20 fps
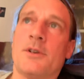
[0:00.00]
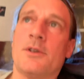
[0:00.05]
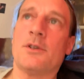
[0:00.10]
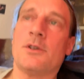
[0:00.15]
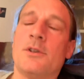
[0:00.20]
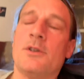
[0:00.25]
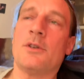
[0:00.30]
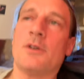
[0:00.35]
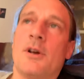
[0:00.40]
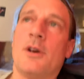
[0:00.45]

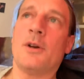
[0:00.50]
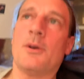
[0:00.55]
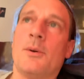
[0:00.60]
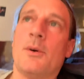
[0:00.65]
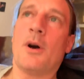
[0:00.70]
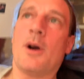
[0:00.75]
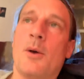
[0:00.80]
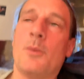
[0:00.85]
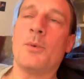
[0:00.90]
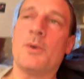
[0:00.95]
You know,
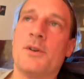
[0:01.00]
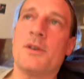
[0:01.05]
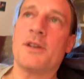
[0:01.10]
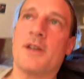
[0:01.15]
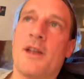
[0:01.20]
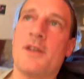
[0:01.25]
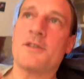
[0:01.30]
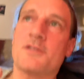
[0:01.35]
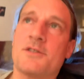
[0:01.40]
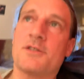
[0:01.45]
I want to
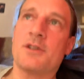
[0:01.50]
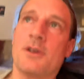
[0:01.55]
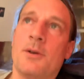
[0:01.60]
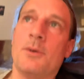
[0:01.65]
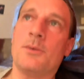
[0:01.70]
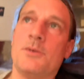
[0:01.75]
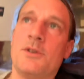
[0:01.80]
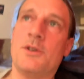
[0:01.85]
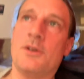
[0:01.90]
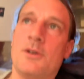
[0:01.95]
get
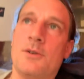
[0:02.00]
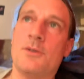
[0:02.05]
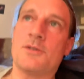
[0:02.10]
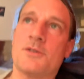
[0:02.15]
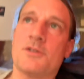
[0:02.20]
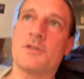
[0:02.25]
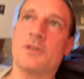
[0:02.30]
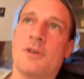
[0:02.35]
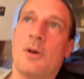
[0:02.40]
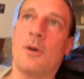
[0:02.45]
so
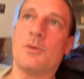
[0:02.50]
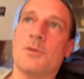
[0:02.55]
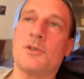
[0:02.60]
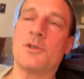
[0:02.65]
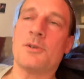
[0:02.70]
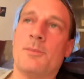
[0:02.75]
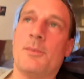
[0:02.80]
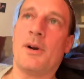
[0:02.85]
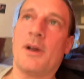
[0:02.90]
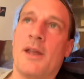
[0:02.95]
used to
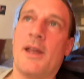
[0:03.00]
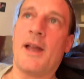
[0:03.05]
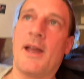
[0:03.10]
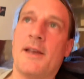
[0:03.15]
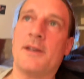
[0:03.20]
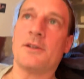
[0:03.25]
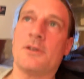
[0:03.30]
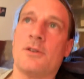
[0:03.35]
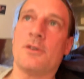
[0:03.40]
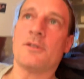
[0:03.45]
holding my
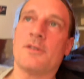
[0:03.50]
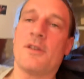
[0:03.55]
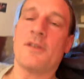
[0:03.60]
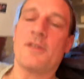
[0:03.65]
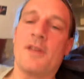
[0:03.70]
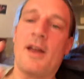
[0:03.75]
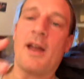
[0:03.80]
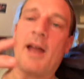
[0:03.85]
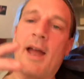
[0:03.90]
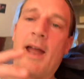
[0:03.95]
anger that
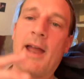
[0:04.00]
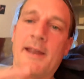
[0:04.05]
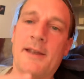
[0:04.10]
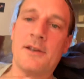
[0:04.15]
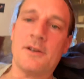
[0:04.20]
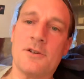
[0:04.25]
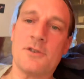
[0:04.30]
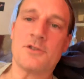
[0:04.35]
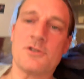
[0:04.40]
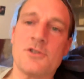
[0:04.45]
that
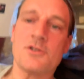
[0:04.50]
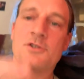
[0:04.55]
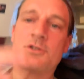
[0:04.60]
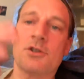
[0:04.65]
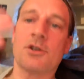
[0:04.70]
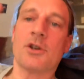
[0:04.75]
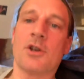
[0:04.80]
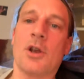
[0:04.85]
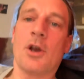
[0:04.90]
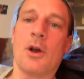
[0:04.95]
anger
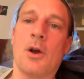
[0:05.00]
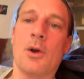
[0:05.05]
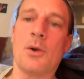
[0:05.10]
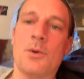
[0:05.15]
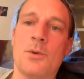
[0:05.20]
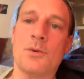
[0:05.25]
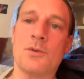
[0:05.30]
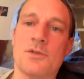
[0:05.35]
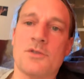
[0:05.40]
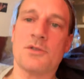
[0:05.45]
just
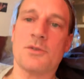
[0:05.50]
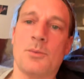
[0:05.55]
goes